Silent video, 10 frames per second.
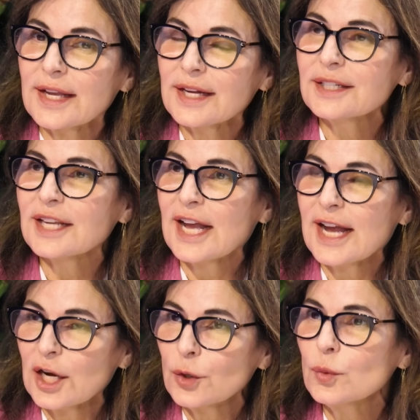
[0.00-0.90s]
and
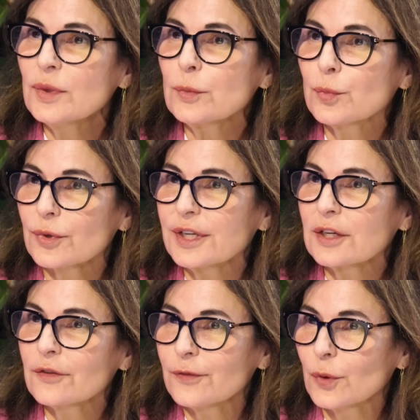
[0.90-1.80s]
how do we
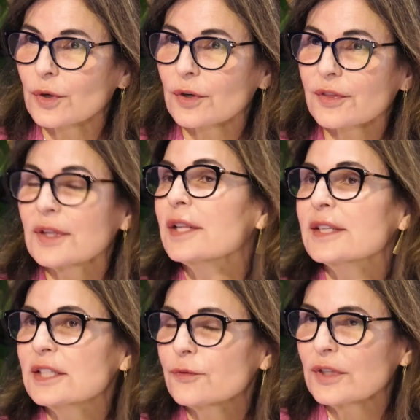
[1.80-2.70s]
bring forth
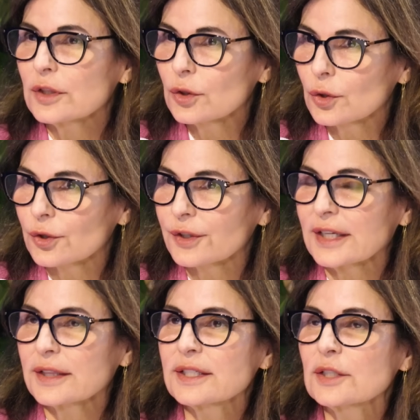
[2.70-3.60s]
the different
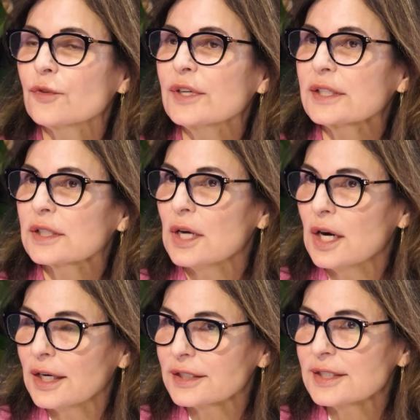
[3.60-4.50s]
learning, the different
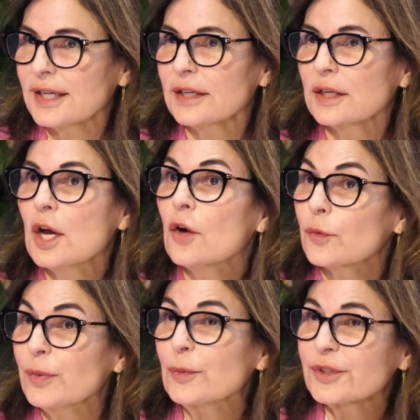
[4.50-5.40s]
content
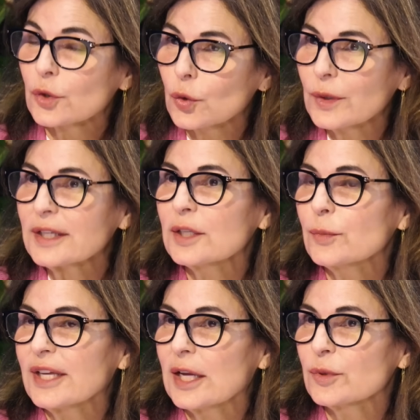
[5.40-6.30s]
for people to quickly
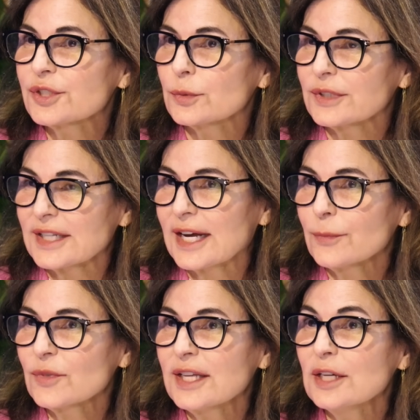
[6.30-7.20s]
be able to adapt